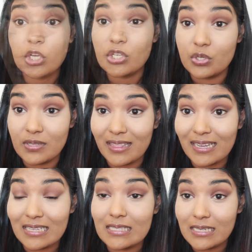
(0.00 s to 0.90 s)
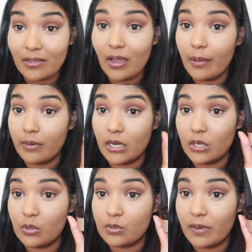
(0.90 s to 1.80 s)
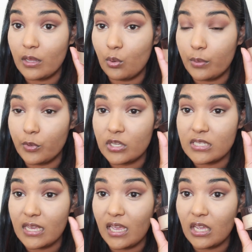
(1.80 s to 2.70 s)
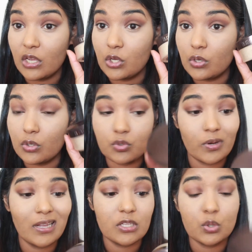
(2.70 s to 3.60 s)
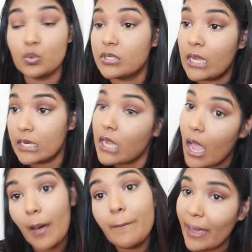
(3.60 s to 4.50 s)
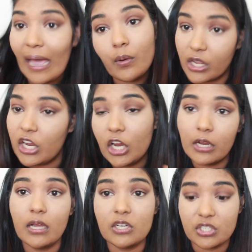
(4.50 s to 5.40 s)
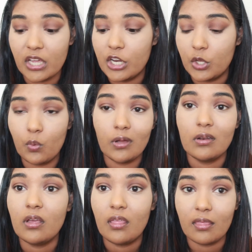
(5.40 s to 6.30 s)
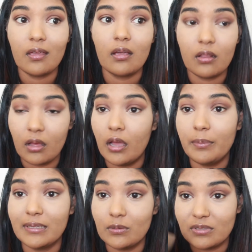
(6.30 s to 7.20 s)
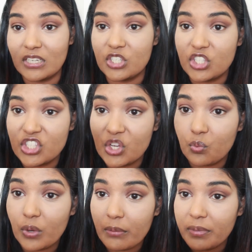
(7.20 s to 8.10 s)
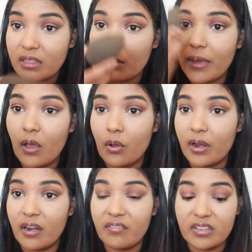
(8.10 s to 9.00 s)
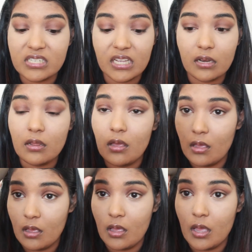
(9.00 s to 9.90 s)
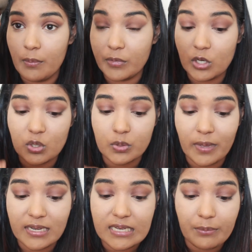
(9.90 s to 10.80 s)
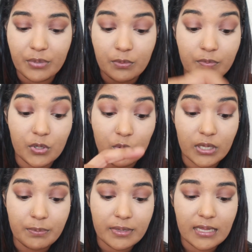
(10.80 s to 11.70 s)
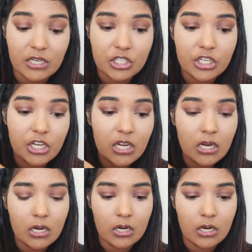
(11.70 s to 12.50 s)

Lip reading: To set the concealer, I'm going to use my Laura Mercier translucent powder. I just got a new one, thank God, because I was like scraping the powder out of the tin. I'm going to use my damp beauty blender